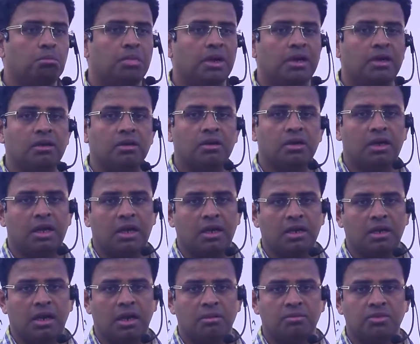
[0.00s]
Better
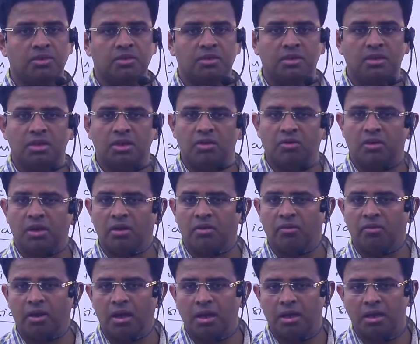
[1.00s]
diagrams. You can
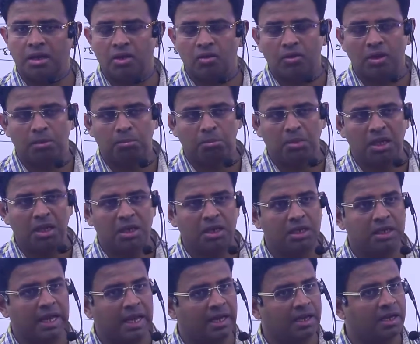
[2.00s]
make
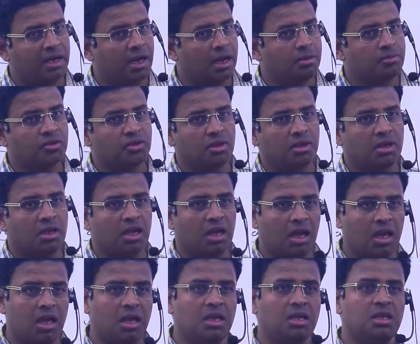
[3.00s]
diagrams in
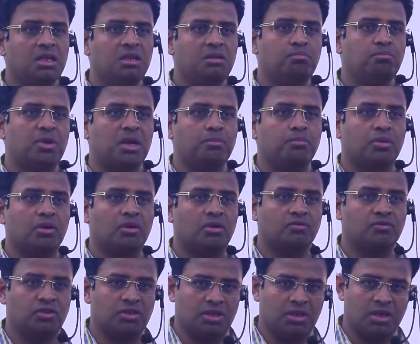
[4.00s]
any paper of
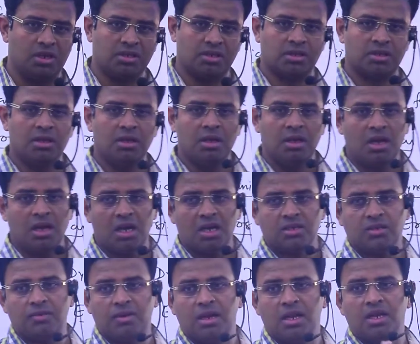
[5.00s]
GS
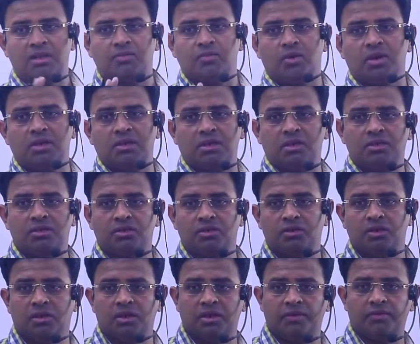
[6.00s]
as well as what?
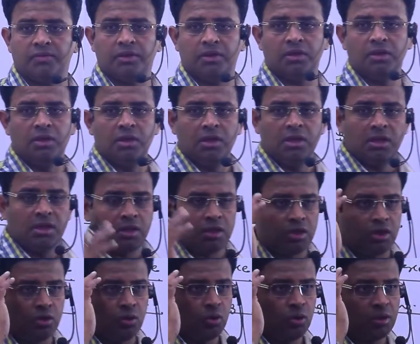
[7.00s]
Geography.
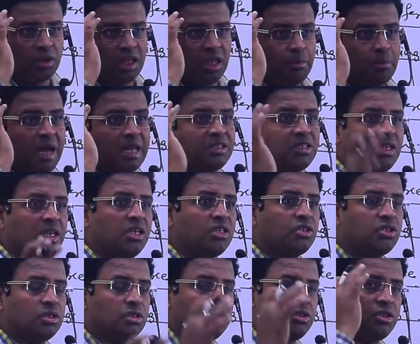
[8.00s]
Your
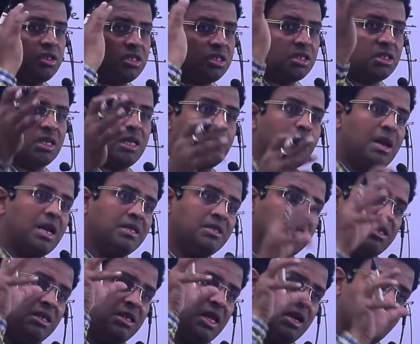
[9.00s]
imagination, just
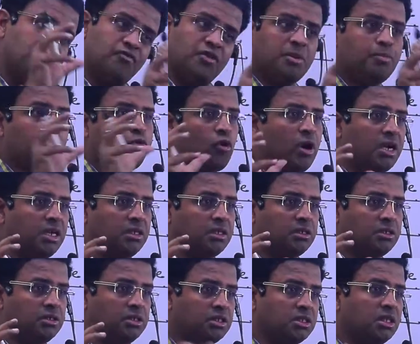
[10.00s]
imagine every point.
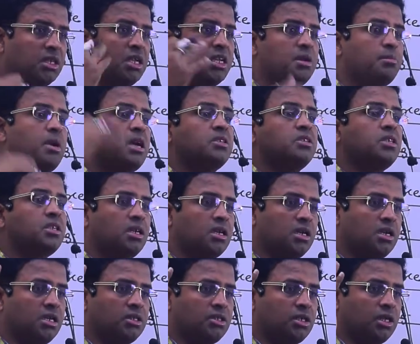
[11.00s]
Jitna imagine
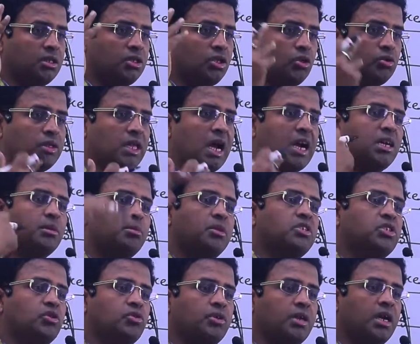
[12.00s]
karna chahte ho, that
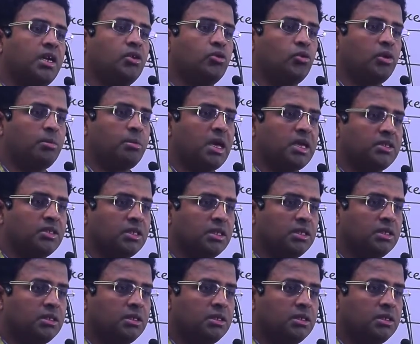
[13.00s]
much you try to imagine.